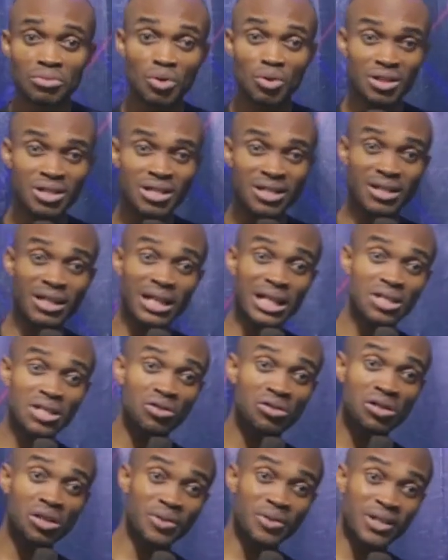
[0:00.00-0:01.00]
What is
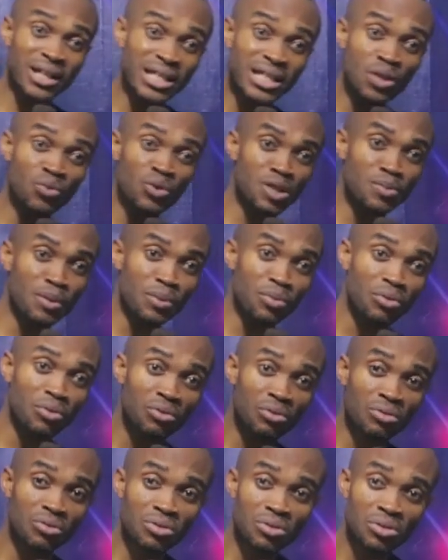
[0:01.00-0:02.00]
relationship? Relating with people.
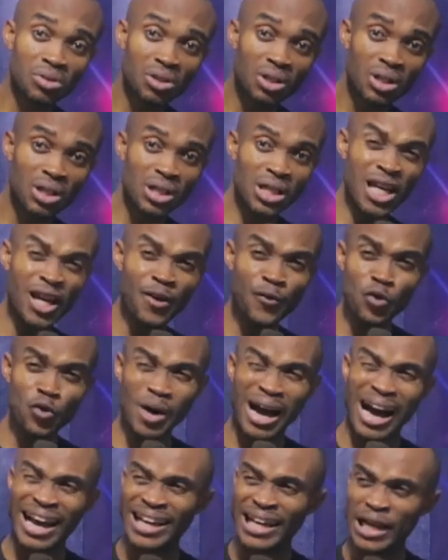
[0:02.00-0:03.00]
If
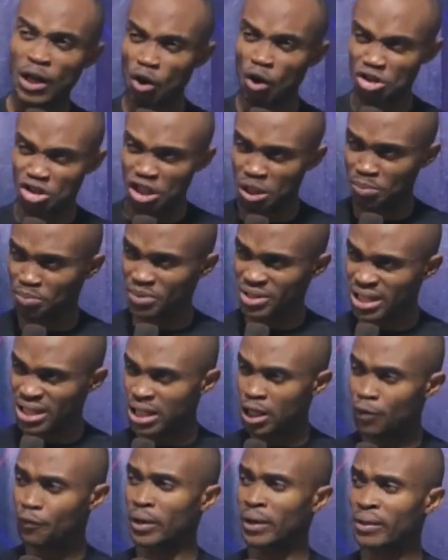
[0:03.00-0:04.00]
you are in courtship, it's
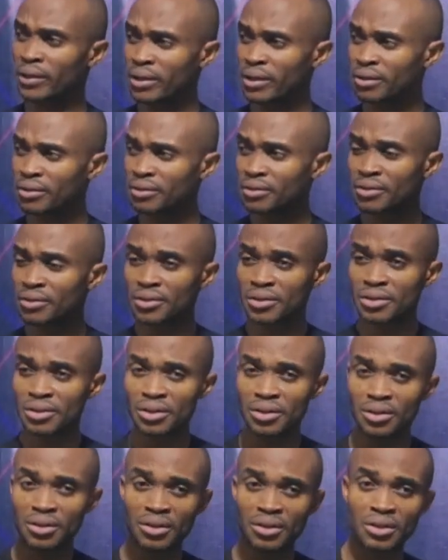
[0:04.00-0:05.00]
a different thing.
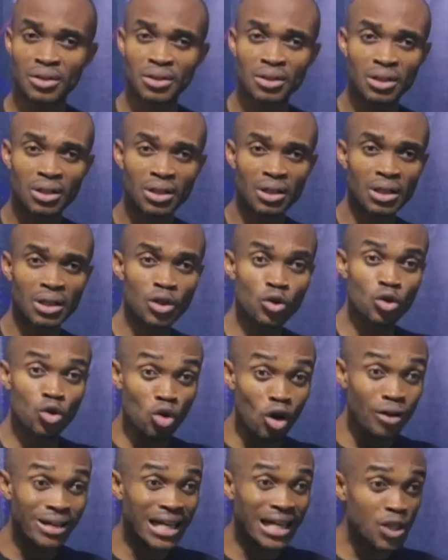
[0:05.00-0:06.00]
You
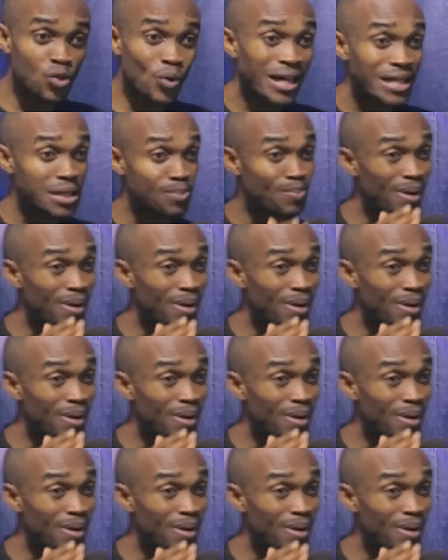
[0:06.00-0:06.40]
know that you are